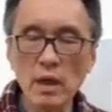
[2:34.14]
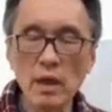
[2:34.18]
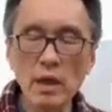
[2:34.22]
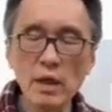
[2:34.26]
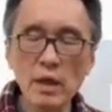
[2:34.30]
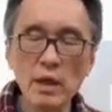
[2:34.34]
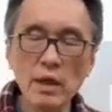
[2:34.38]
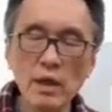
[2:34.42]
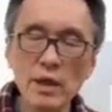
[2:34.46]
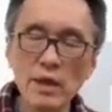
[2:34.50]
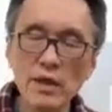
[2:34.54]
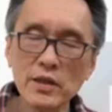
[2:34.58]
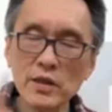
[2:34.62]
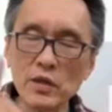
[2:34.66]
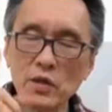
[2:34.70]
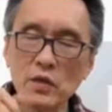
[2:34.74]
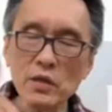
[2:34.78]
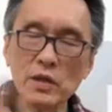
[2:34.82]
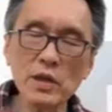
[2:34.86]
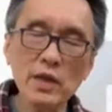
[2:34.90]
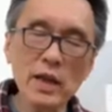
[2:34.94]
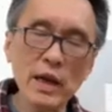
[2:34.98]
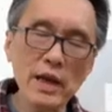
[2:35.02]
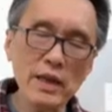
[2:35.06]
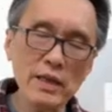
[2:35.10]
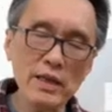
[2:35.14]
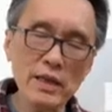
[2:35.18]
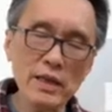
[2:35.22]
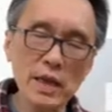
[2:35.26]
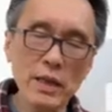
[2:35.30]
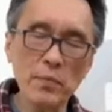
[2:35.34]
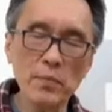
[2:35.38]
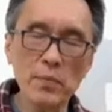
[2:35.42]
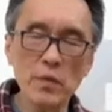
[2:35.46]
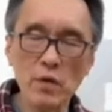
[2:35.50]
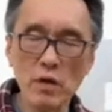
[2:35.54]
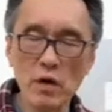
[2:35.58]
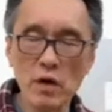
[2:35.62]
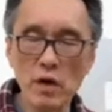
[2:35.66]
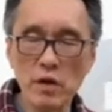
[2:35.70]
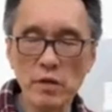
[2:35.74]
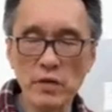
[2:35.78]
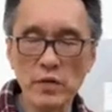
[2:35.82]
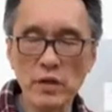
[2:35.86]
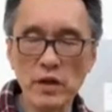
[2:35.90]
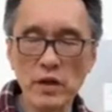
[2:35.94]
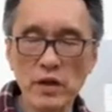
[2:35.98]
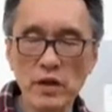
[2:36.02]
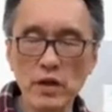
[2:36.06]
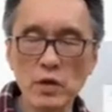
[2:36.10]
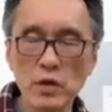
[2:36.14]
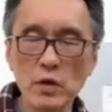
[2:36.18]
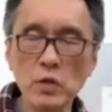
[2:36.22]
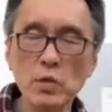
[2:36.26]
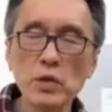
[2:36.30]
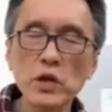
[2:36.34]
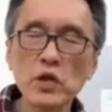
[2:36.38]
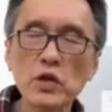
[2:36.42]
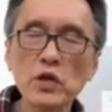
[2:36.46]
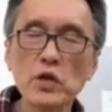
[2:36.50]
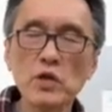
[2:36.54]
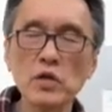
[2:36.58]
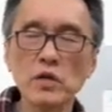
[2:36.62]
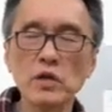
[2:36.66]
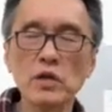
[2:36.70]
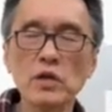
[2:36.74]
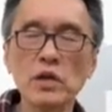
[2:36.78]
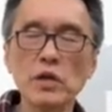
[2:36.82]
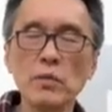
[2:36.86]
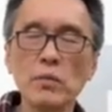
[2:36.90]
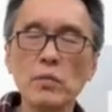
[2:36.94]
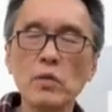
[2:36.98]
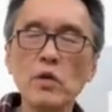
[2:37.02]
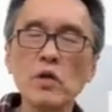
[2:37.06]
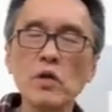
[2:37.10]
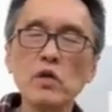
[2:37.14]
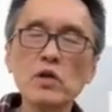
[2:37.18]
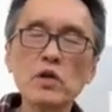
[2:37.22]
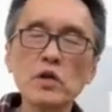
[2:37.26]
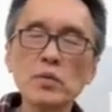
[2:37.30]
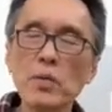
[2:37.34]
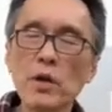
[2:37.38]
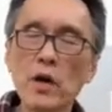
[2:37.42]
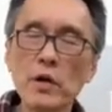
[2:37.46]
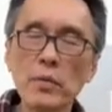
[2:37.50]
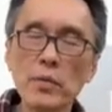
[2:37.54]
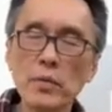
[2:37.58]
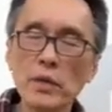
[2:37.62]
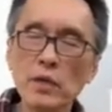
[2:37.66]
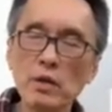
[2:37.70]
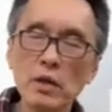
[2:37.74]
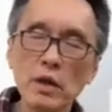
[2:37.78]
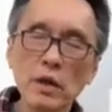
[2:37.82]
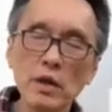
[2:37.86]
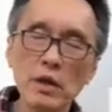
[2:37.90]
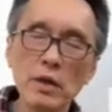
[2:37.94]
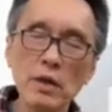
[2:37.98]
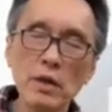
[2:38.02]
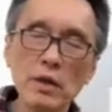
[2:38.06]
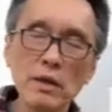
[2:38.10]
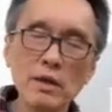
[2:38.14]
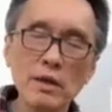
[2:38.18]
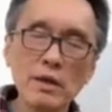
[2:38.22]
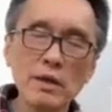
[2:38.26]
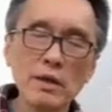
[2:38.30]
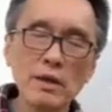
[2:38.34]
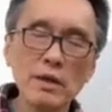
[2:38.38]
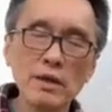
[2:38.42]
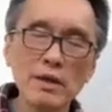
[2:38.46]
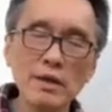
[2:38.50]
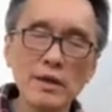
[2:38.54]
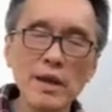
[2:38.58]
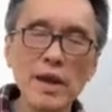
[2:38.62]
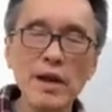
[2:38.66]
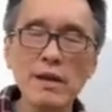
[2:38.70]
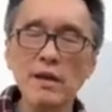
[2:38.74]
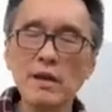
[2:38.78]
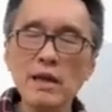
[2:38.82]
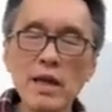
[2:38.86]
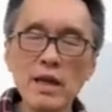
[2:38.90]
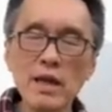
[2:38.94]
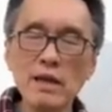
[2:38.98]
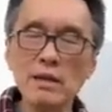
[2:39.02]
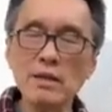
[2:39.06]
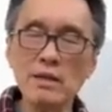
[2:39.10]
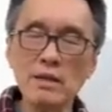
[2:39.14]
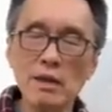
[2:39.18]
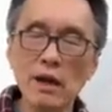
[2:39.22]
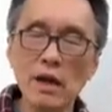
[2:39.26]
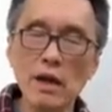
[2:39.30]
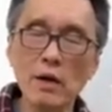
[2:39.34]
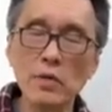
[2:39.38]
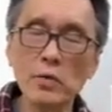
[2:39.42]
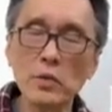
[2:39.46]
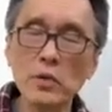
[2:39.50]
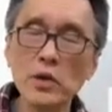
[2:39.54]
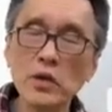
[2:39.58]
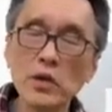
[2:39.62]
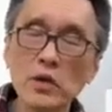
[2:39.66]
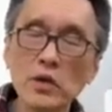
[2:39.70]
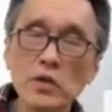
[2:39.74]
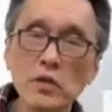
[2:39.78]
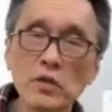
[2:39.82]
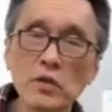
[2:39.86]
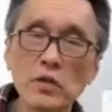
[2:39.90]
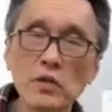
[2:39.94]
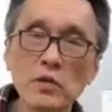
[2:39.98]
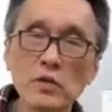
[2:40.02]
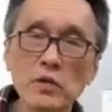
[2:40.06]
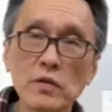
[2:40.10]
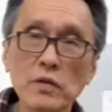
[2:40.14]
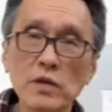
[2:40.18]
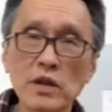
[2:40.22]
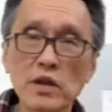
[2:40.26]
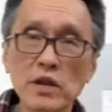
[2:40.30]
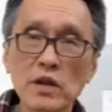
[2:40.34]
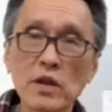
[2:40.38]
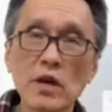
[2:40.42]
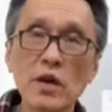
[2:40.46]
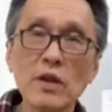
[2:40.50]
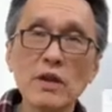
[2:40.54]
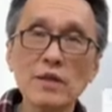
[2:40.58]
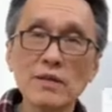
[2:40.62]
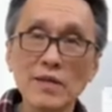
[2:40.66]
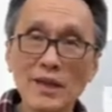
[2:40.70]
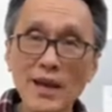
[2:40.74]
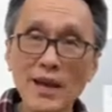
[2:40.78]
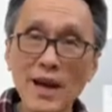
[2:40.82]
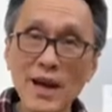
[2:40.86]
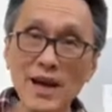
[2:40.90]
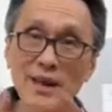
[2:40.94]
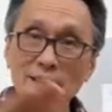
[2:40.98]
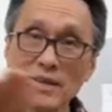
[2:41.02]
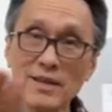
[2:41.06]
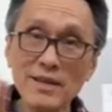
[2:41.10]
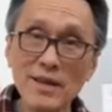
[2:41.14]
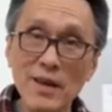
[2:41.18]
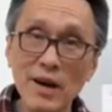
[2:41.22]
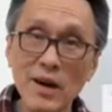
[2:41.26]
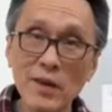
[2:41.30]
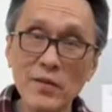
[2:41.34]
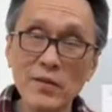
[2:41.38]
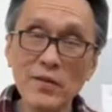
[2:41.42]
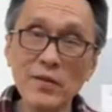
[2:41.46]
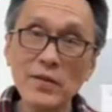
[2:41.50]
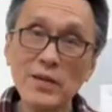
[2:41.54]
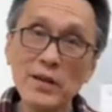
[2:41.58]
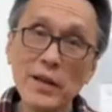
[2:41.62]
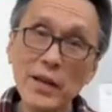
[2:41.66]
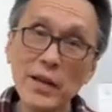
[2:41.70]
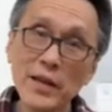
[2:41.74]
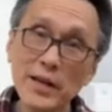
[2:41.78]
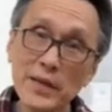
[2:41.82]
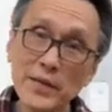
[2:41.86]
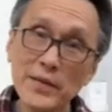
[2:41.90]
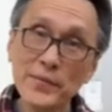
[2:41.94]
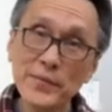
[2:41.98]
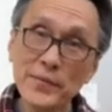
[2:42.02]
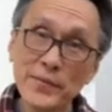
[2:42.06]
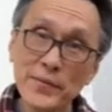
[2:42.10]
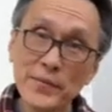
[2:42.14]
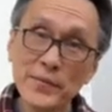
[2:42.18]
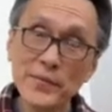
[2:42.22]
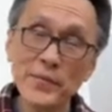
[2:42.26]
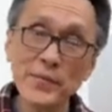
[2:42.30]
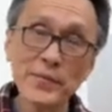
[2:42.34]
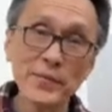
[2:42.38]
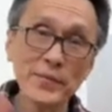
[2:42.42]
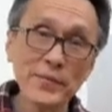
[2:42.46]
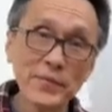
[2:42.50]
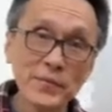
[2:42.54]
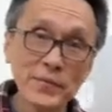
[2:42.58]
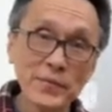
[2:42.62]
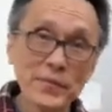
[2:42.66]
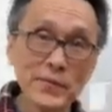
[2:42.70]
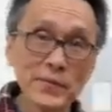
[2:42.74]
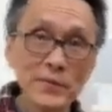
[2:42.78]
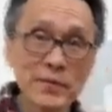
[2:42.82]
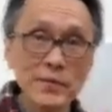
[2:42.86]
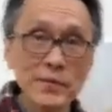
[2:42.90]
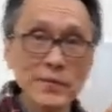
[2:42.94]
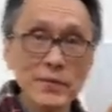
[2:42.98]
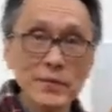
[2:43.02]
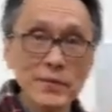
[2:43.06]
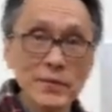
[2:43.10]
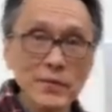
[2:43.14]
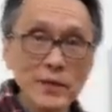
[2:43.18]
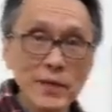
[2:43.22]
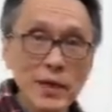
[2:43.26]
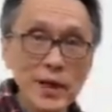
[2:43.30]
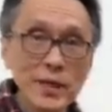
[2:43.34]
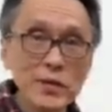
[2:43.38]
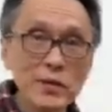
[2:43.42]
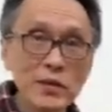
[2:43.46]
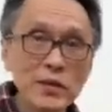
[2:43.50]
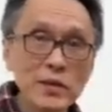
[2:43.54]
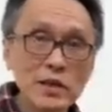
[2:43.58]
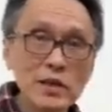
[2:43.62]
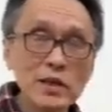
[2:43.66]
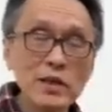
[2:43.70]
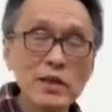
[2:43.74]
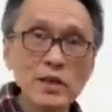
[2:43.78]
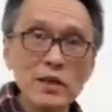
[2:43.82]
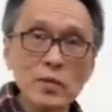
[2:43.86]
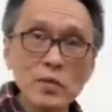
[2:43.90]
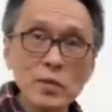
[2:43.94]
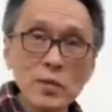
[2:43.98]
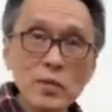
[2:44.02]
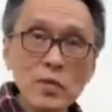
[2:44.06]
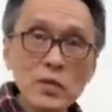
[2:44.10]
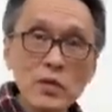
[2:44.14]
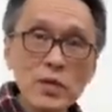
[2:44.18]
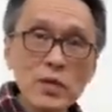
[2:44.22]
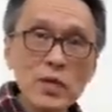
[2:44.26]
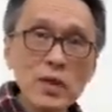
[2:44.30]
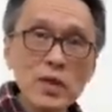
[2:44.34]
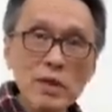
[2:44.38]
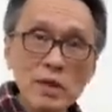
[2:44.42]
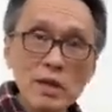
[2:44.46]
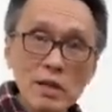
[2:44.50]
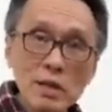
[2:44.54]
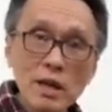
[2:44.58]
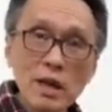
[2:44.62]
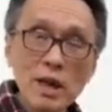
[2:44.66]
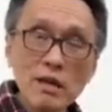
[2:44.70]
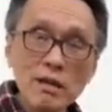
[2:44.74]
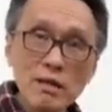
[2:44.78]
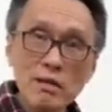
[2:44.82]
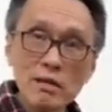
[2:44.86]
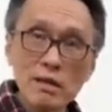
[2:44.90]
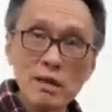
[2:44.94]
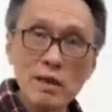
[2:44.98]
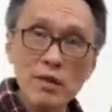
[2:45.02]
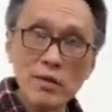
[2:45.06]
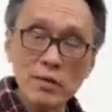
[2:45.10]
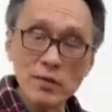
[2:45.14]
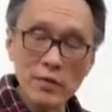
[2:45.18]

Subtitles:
Let's use the example of the Wing Chun. The most popular techniques of Wing Chun is called Tan Sao, right? Right, you see in the movie Tan Sao.